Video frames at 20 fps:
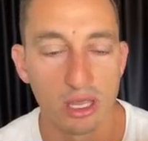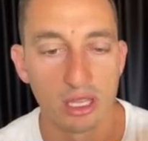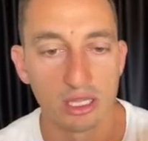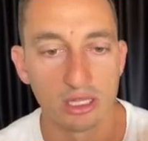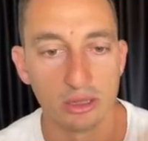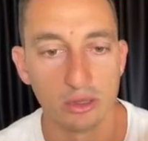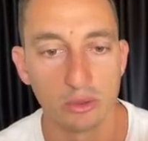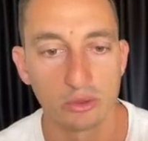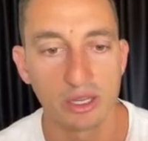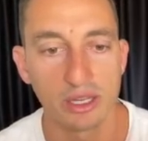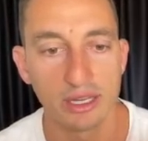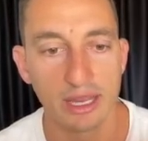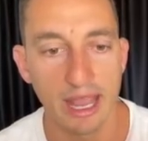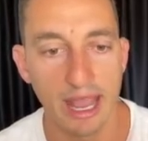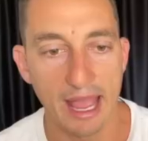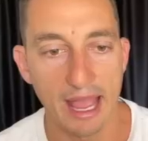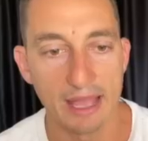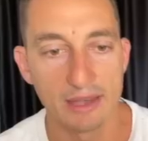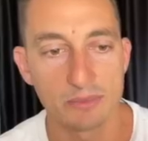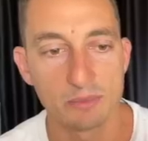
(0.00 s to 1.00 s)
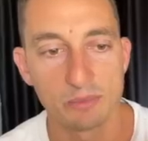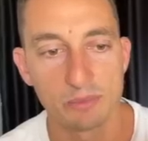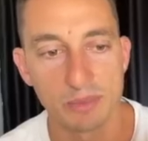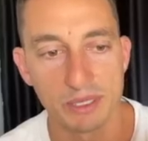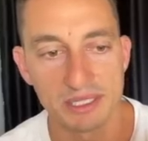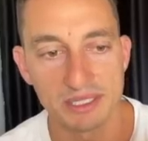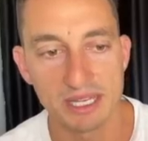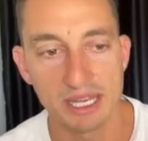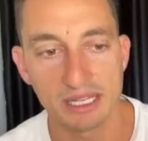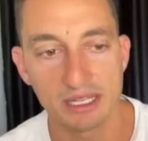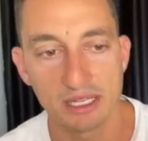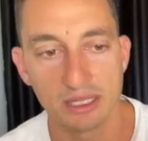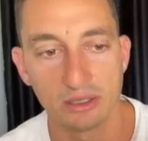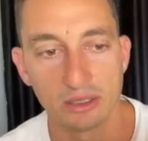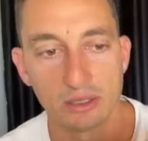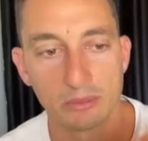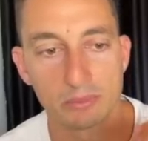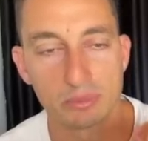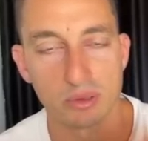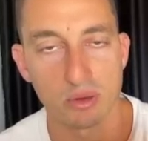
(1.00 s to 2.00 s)
looking at
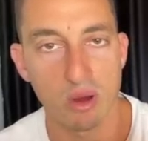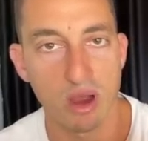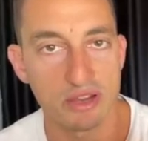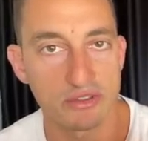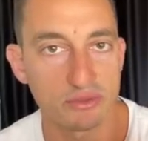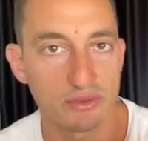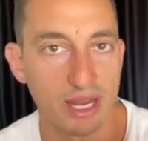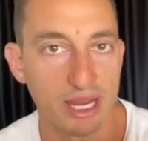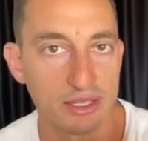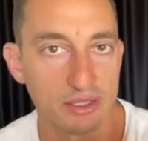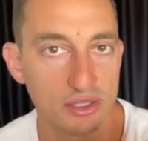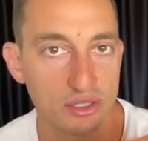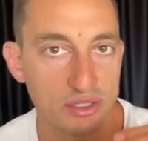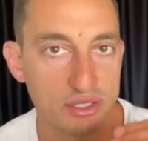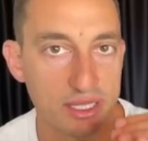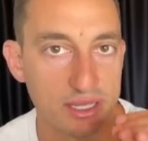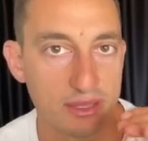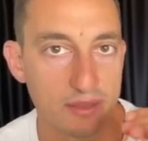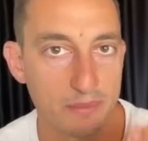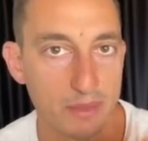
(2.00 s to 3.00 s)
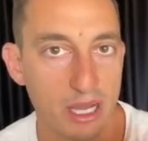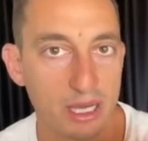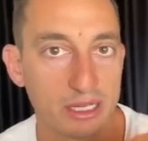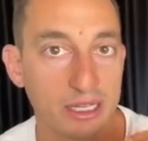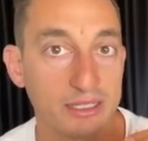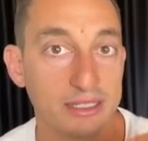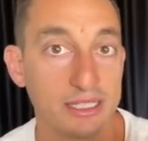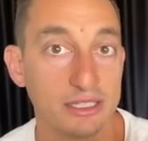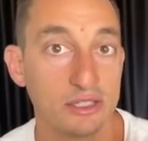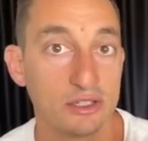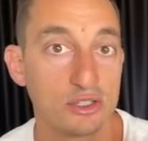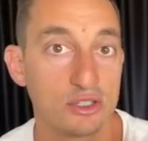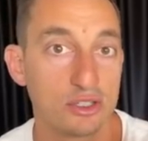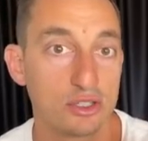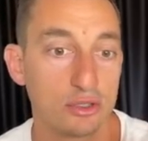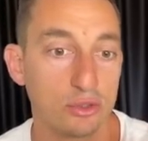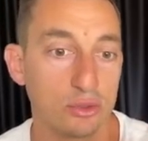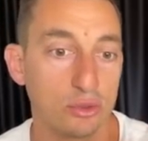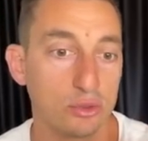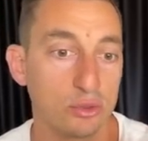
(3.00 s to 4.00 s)
particular price ranges that the market needed
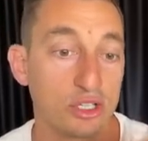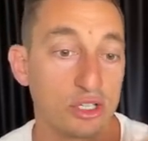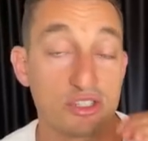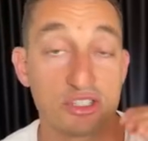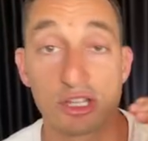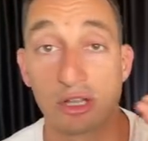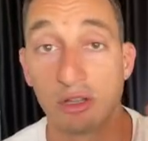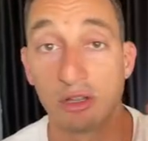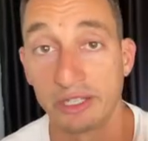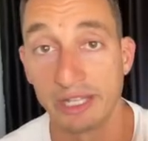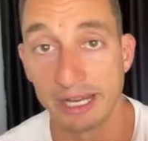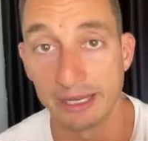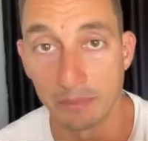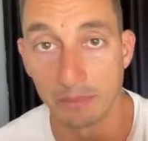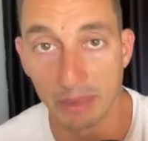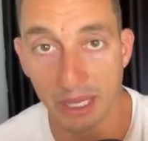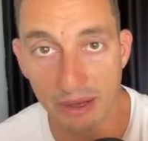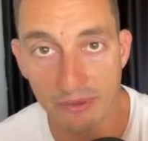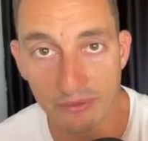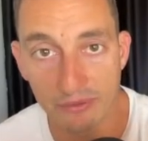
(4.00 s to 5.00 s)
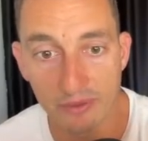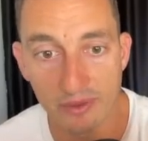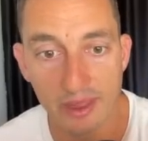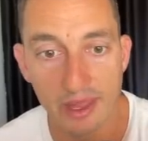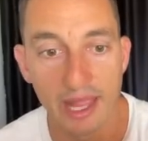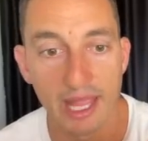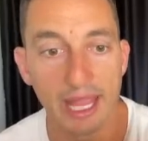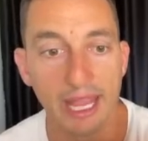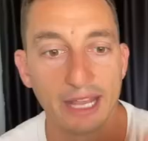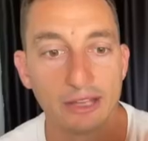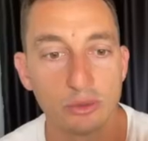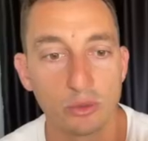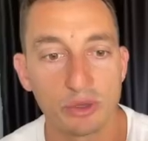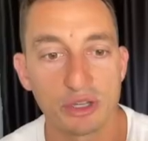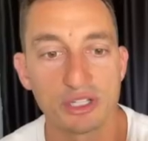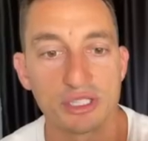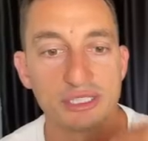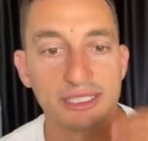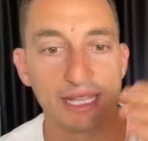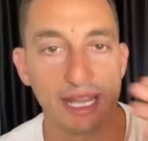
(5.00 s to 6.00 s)
to consolidate above in order
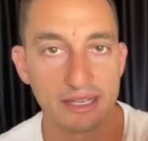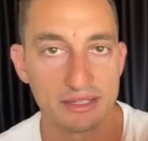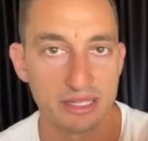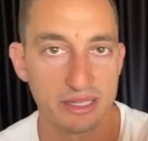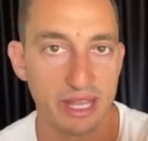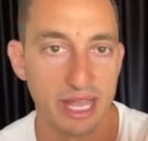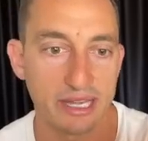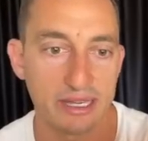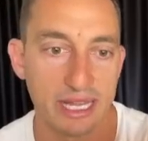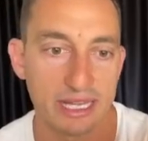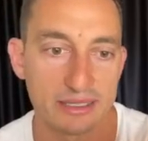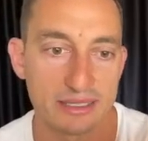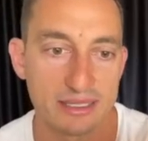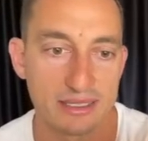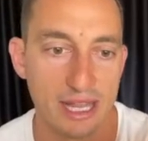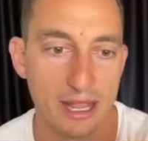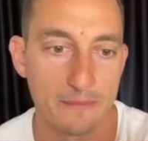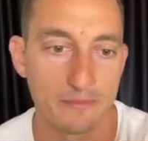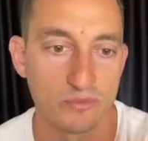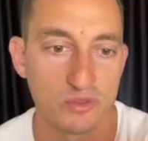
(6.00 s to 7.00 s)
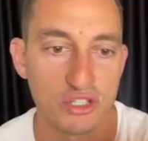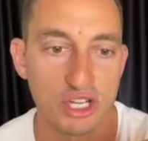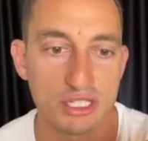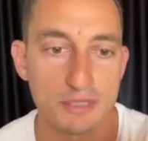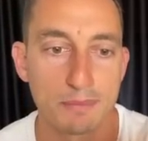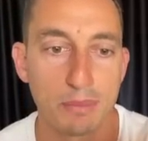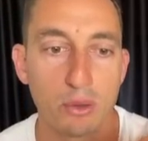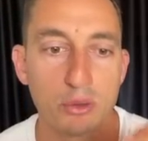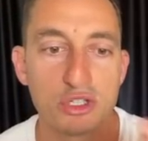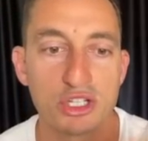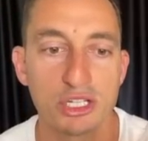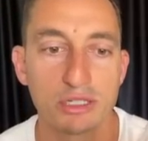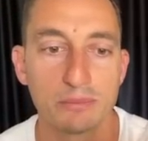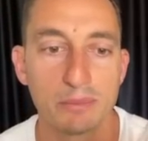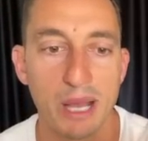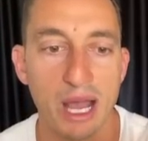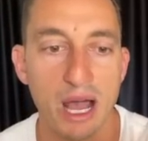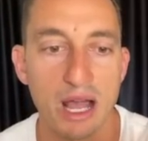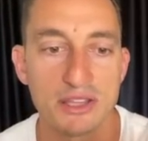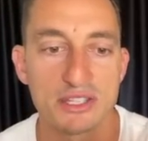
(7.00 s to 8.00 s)
to get to that next step. Just pushing
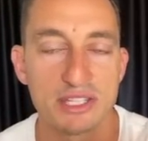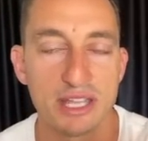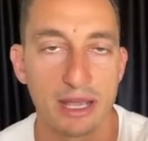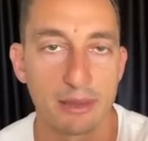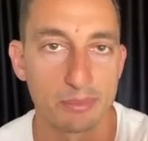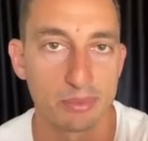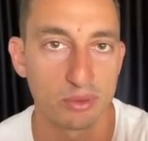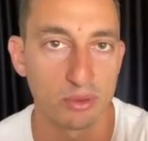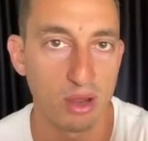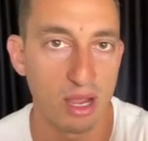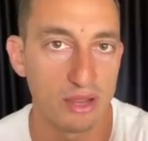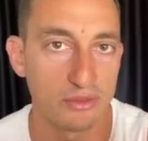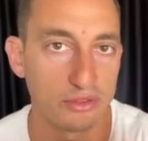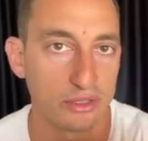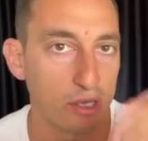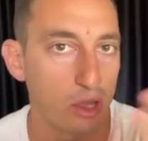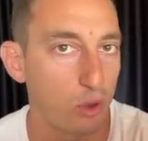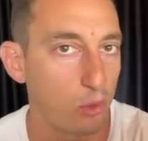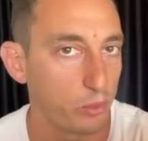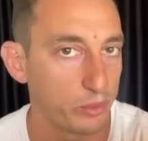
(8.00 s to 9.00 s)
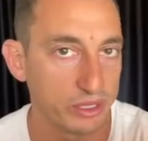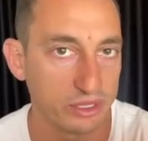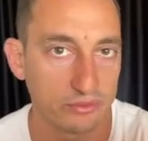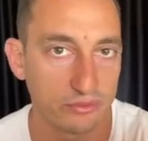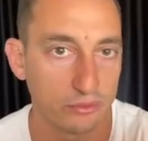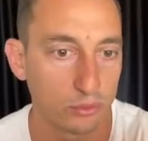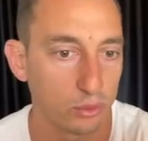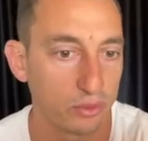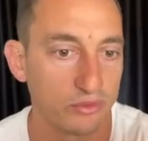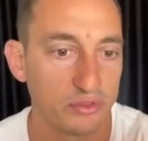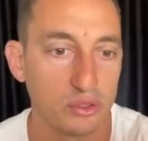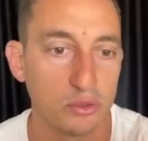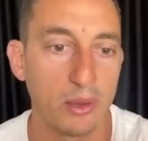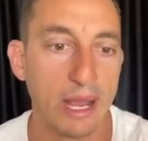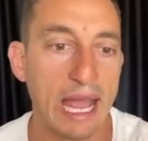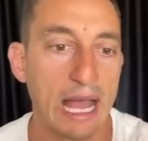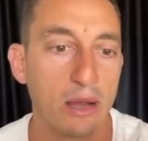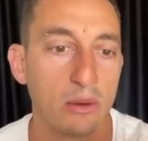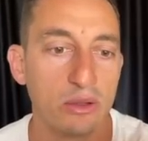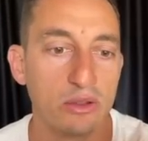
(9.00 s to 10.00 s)
past that price and holding for a few
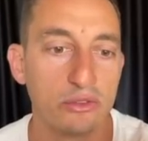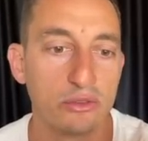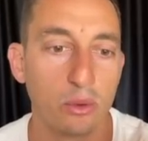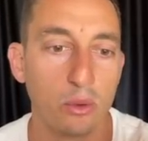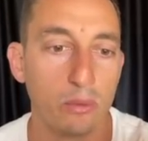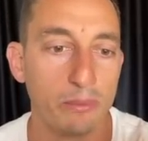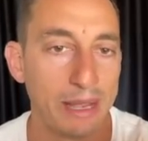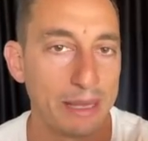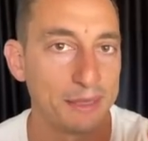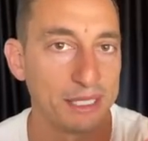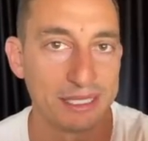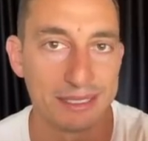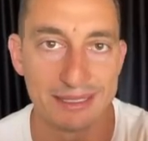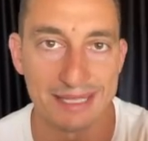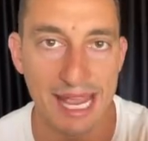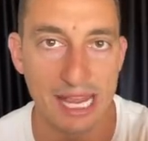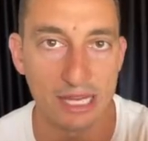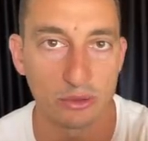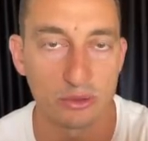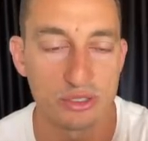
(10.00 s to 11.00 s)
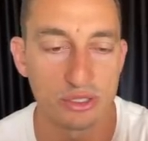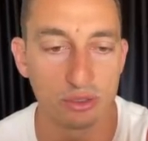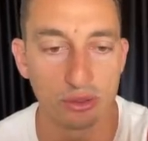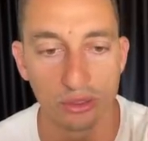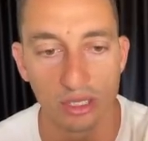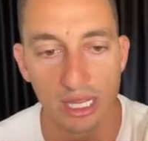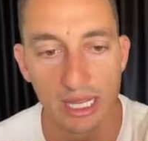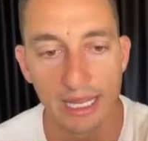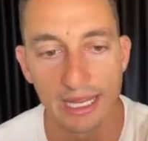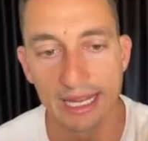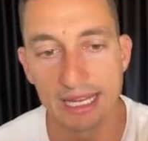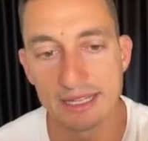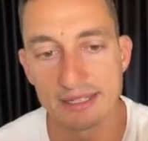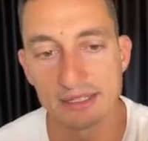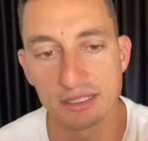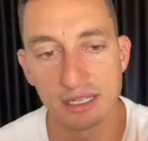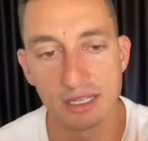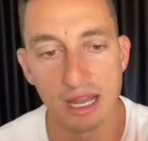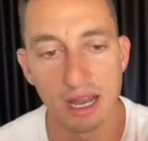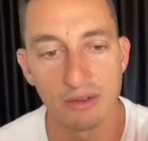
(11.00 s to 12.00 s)
hours or maybe a day or two
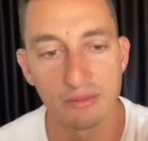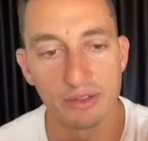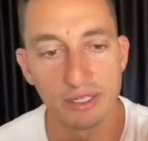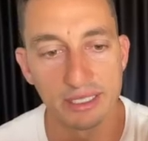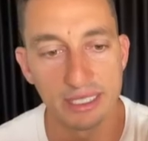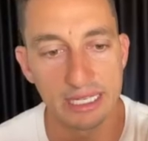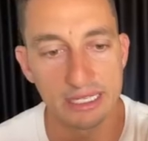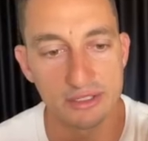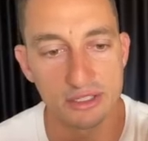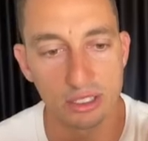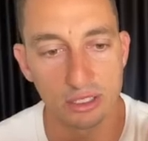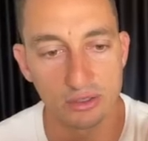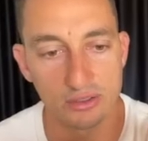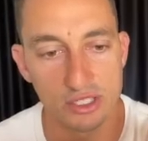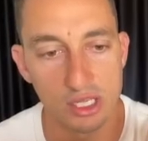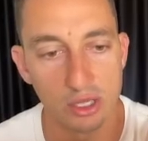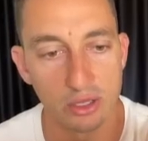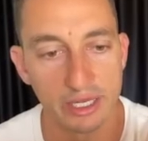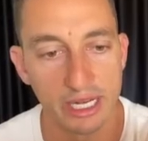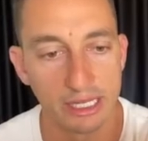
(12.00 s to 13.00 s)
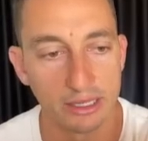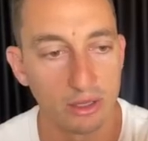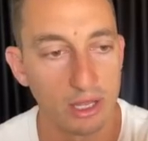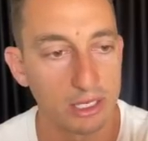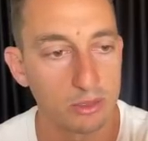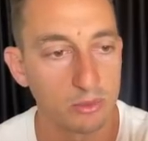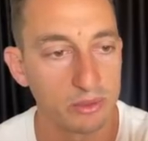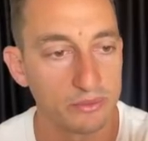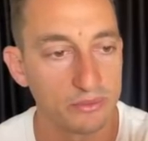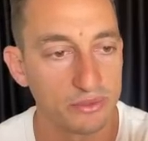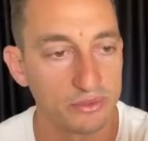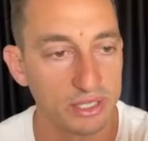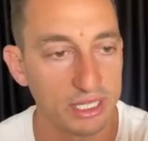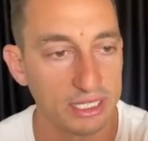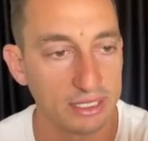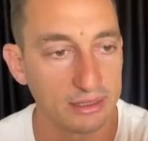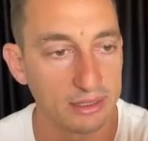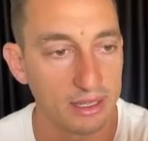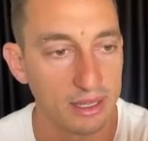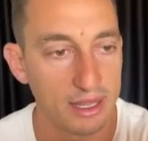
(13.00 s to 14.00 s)
isn't enough. It needs to consolidate like we've
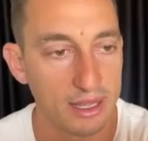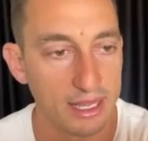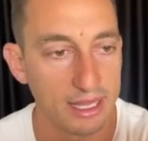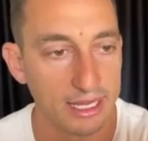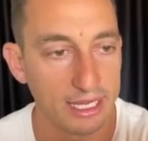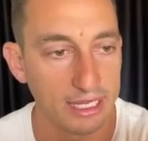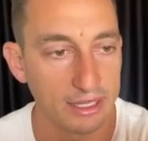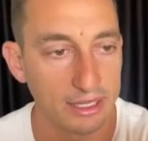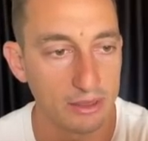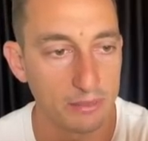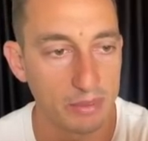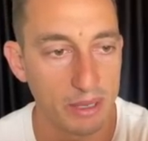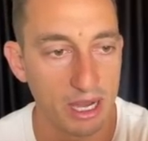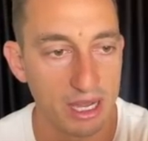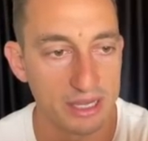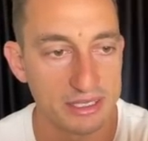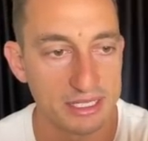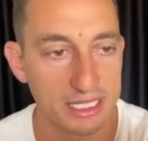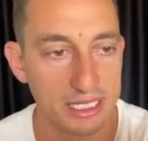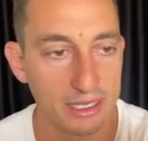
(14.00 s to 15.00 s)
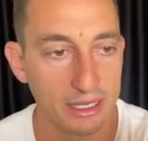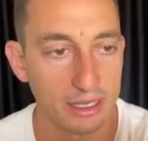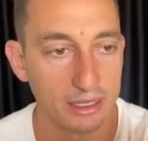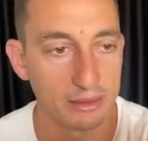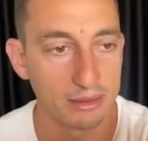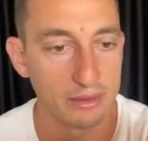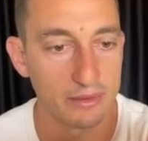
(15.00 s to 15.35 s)
seen in the past here